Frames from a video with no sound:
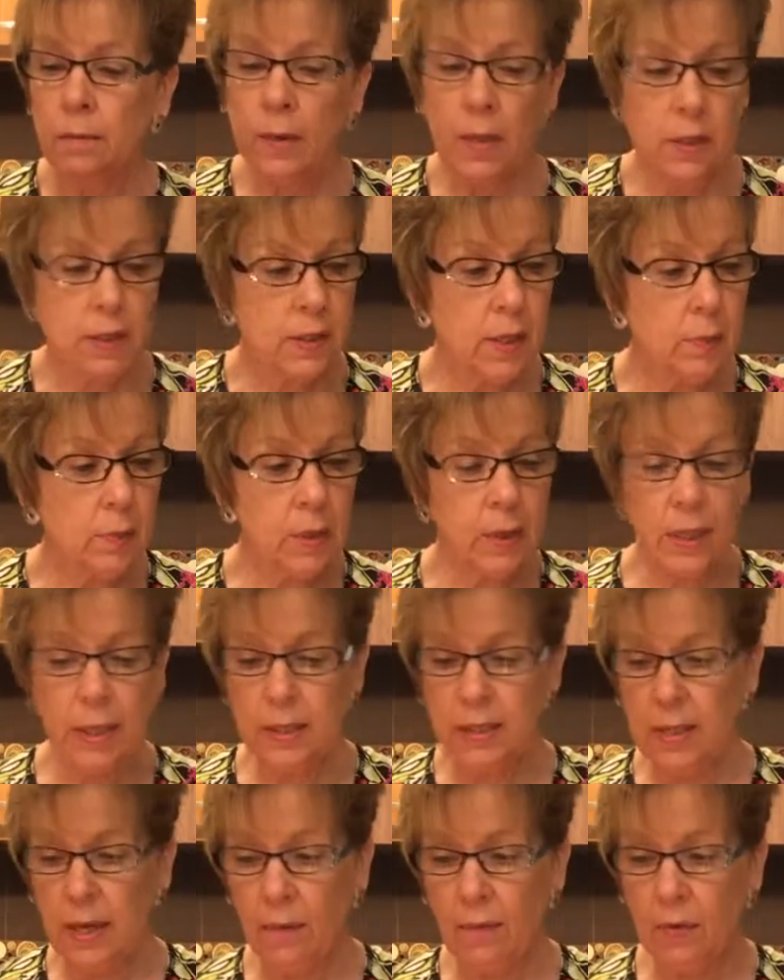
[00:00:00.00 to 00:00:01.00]
Now some of
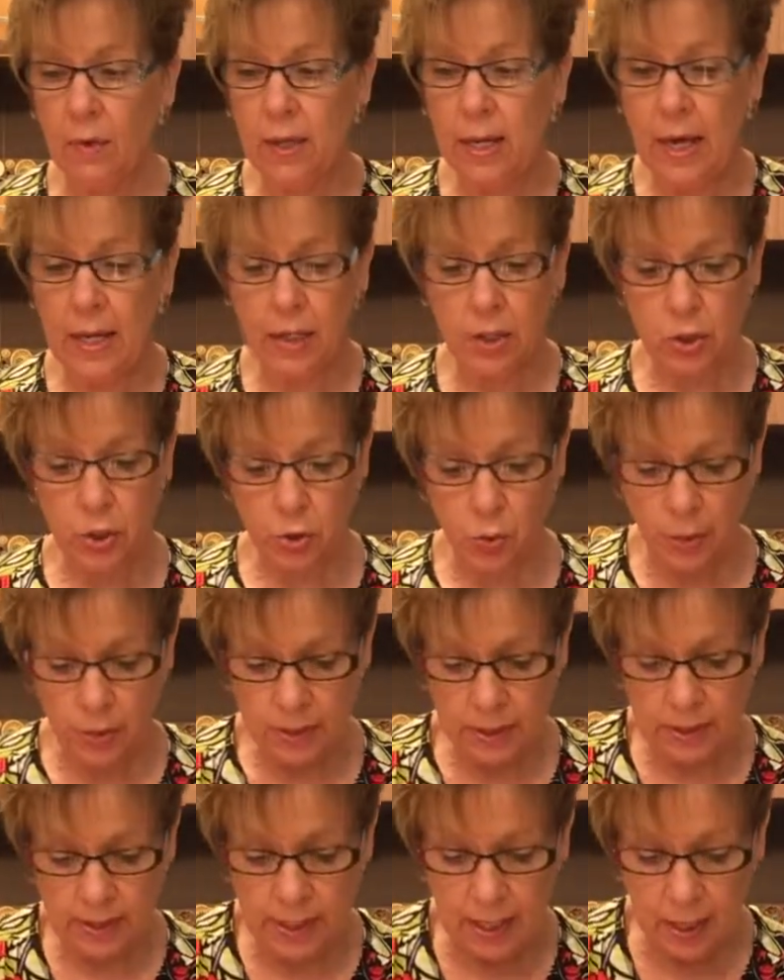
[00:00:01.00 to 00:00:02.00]
these have kind of
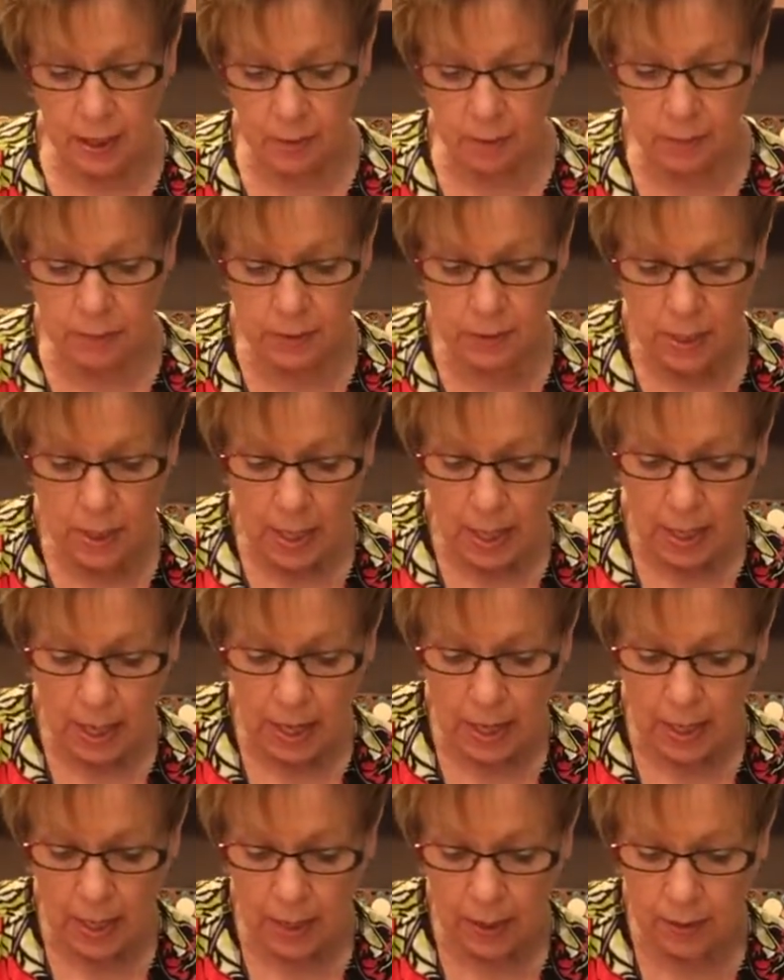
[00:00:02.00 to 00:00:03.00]
short stems,
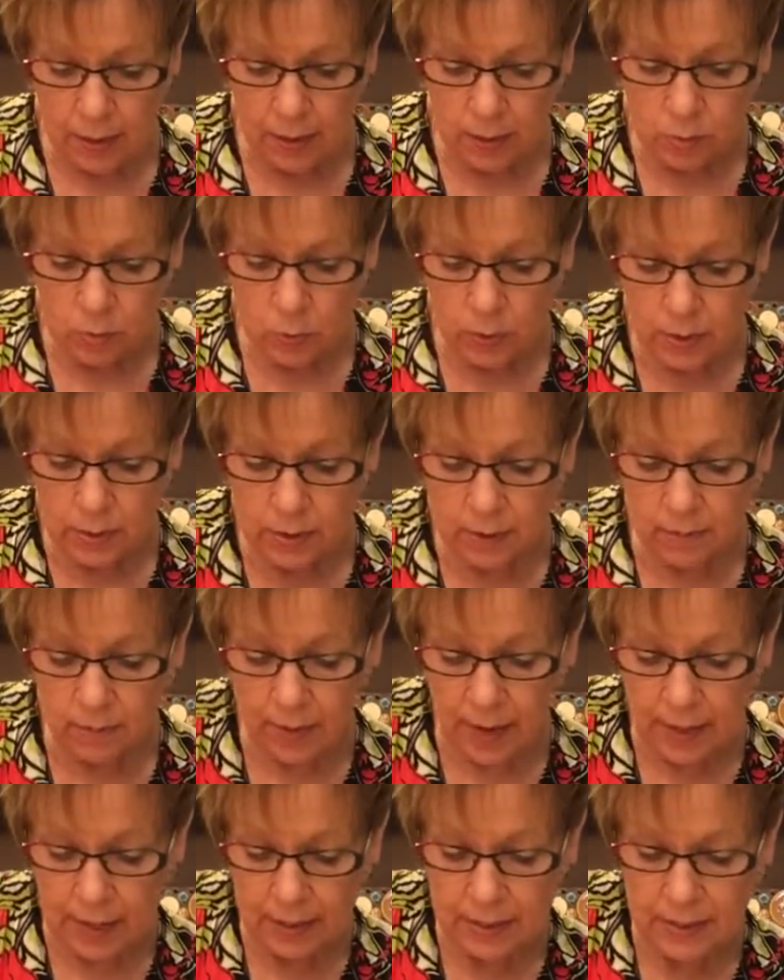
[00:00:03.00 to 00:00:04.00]
and this was the
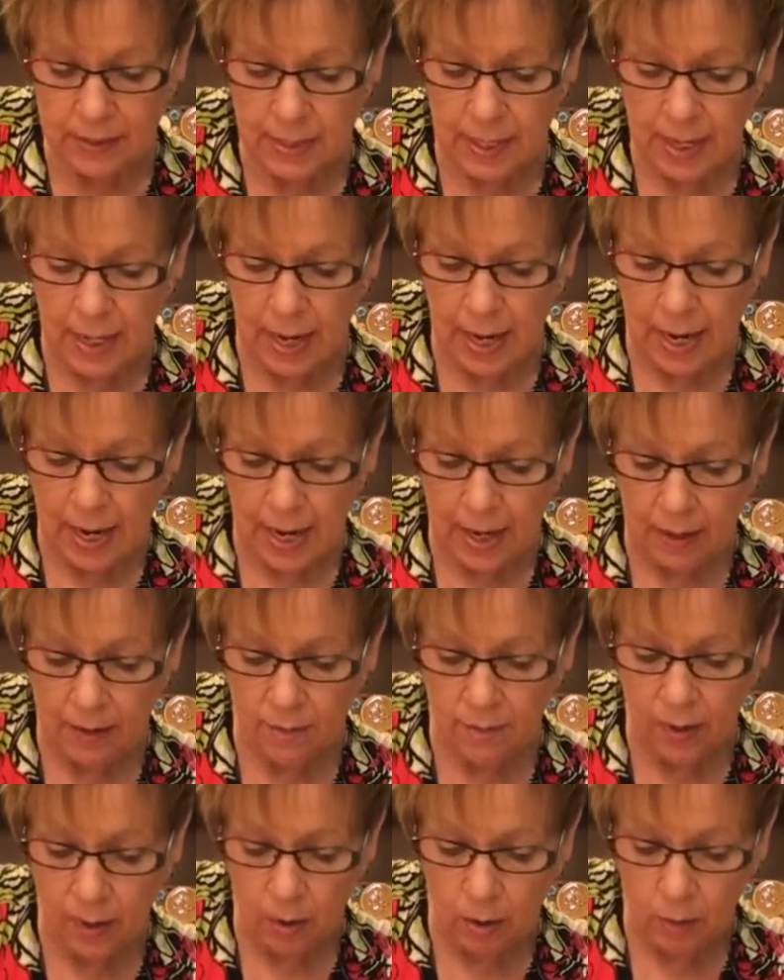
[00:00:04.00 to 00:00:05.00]
vase that I had
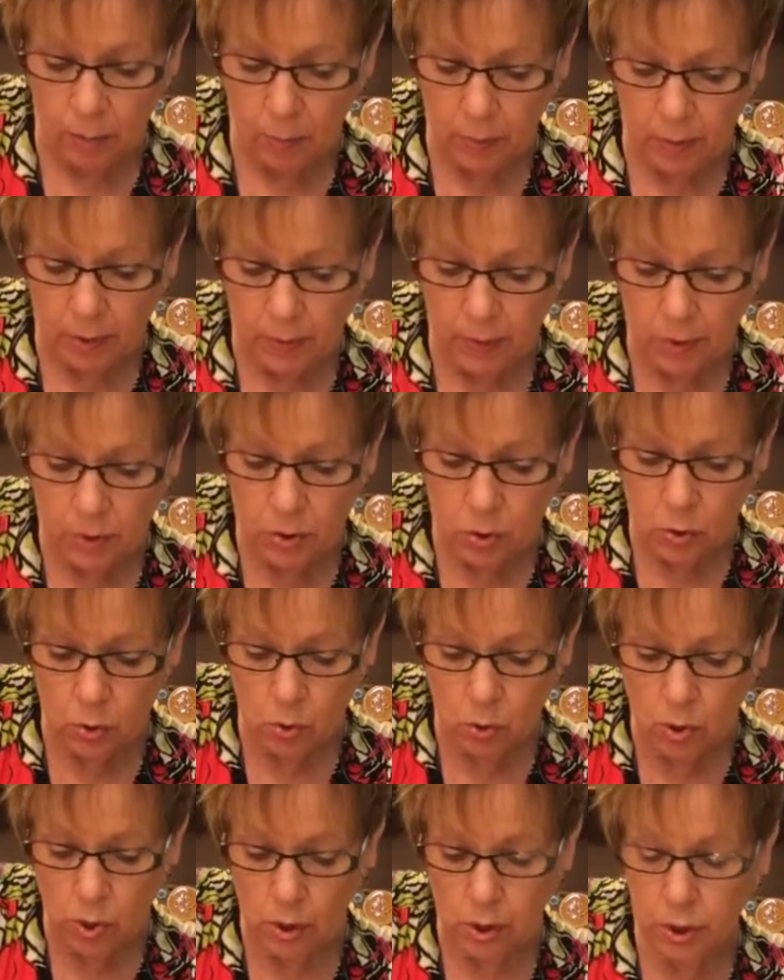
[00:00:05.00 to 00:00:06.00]
available in the
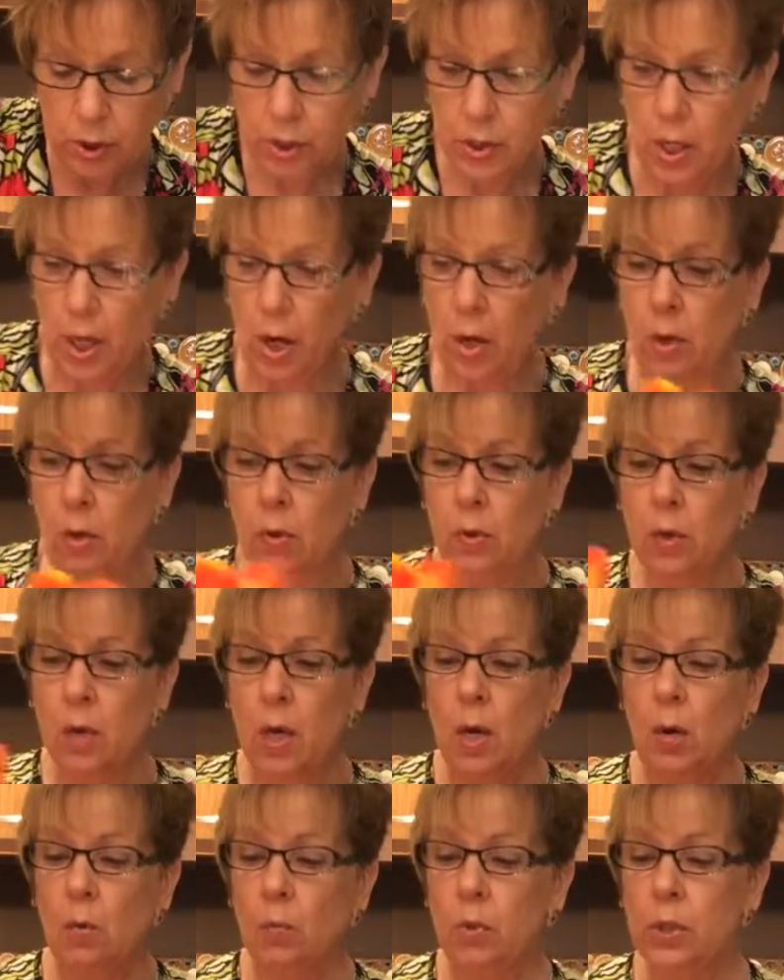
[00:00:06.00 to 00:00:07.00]
store, so
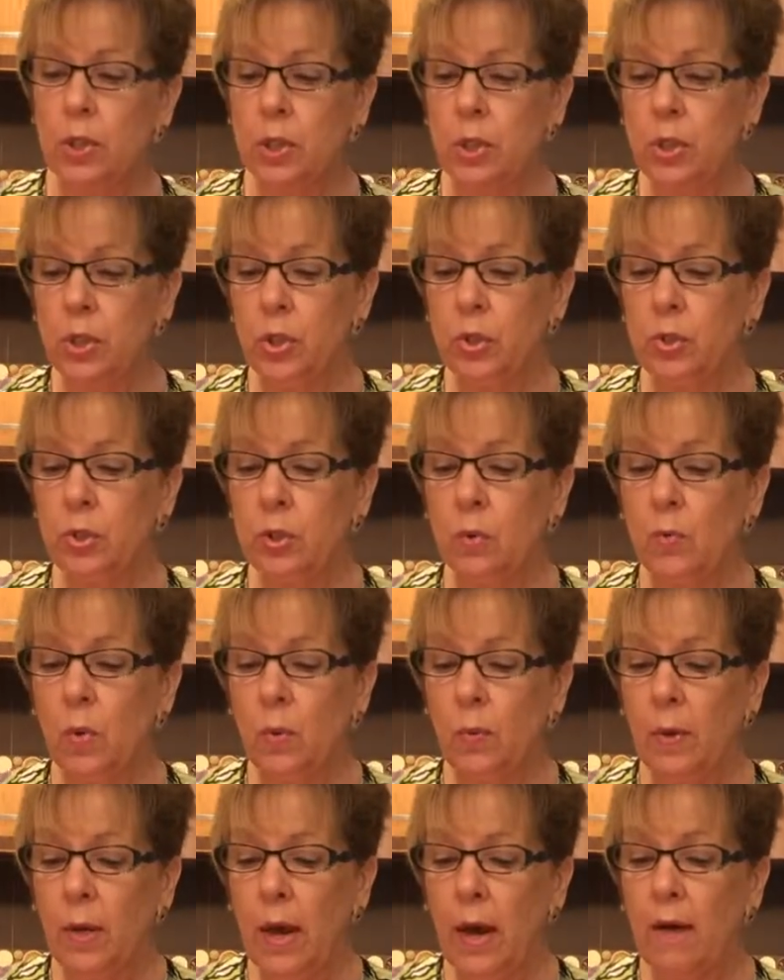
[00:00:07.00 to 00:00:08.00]
we're just using
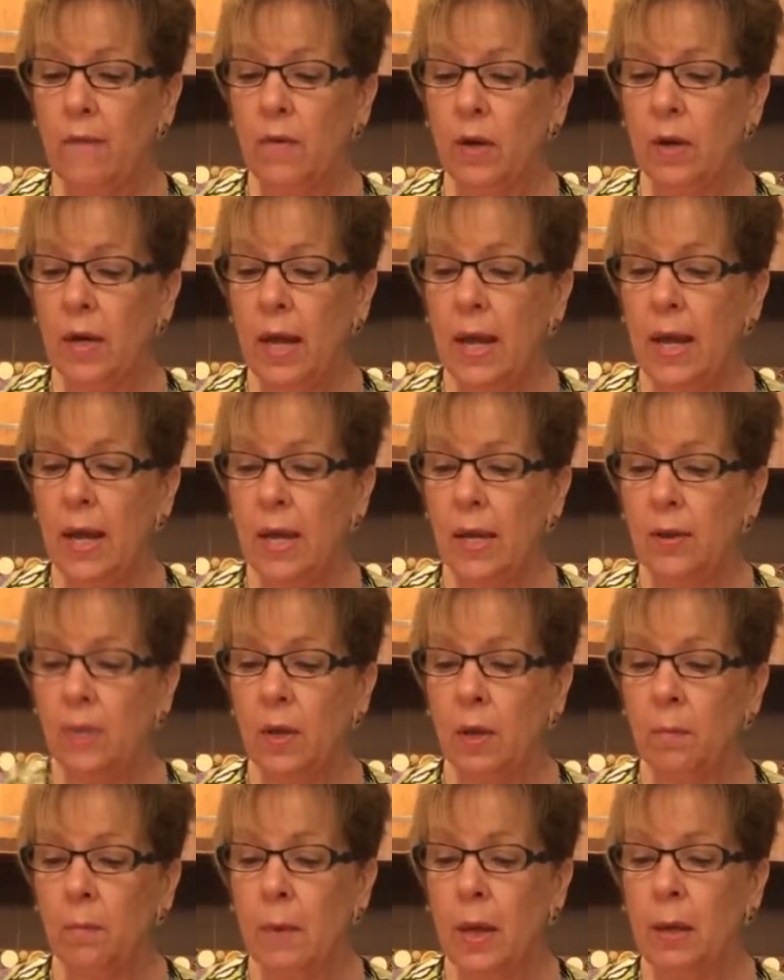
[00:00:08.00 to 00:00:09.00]
what we have on hand.
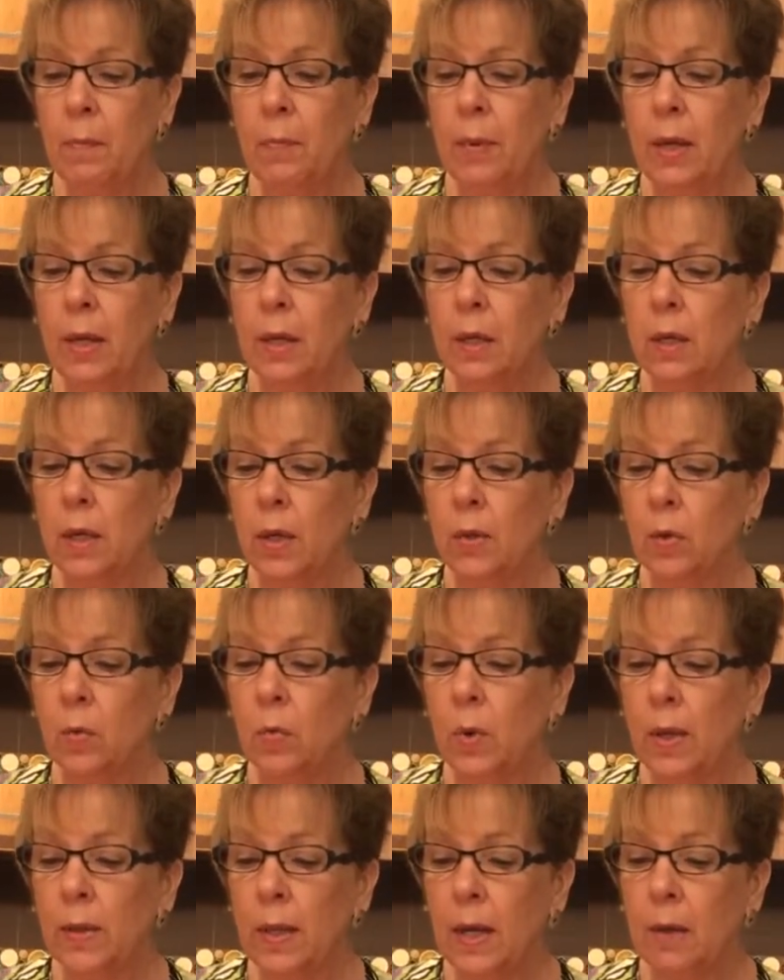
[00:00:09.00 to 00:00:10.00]
There may be another
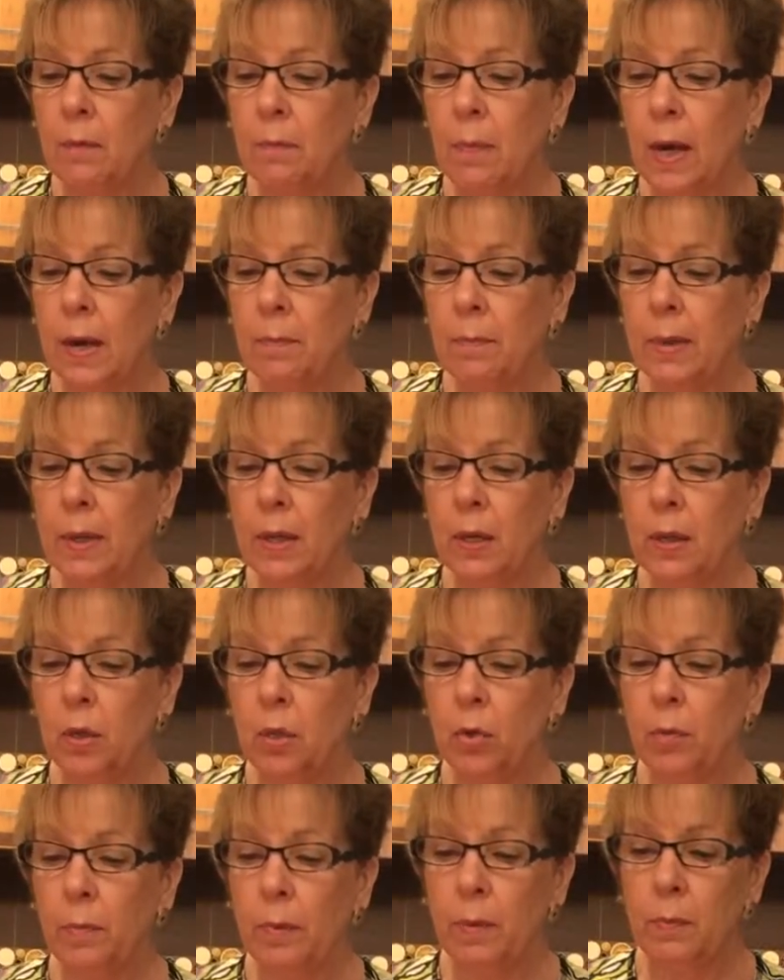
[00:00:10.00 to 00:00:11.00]
one that might be a
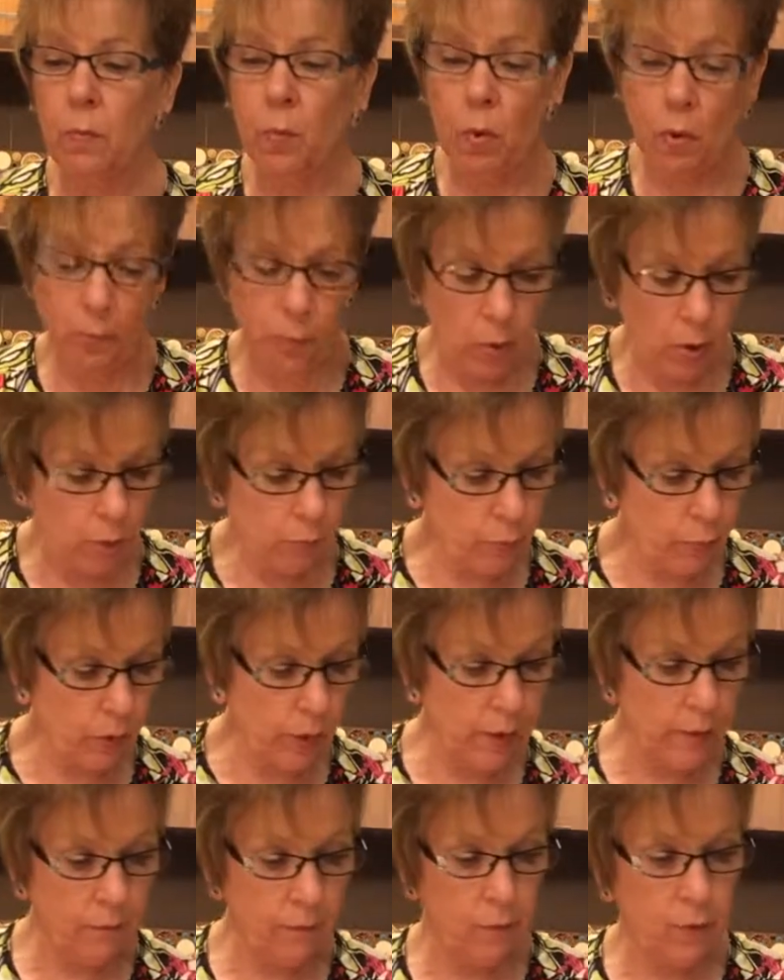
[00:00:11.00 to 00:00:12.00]
little bit more
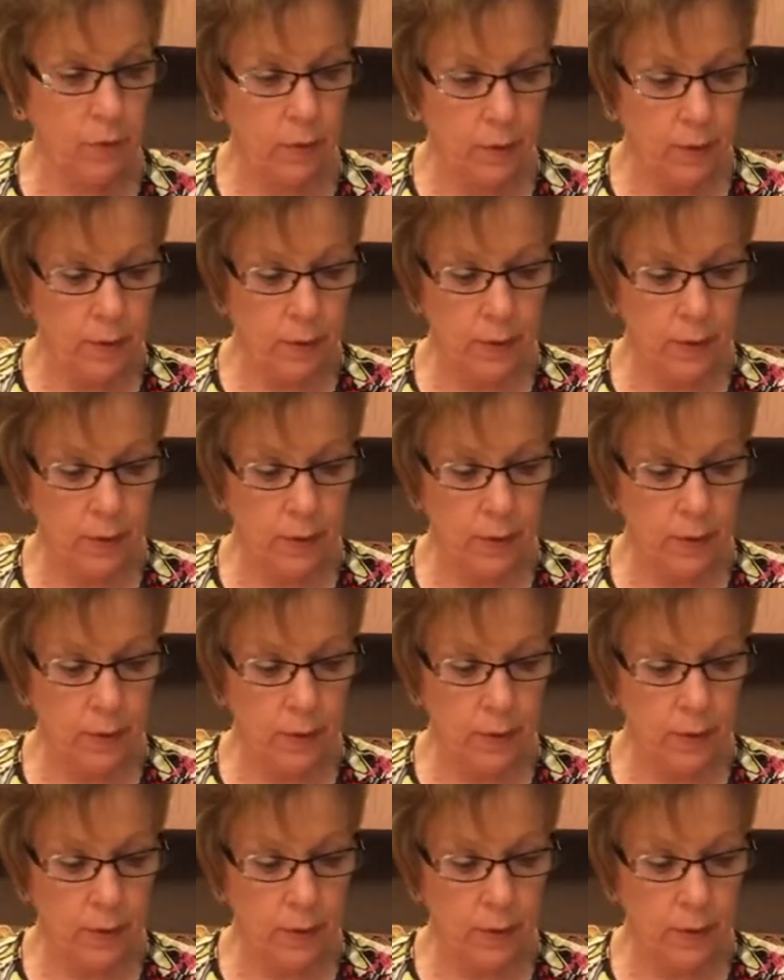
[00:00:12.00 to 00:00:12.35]
appropriate for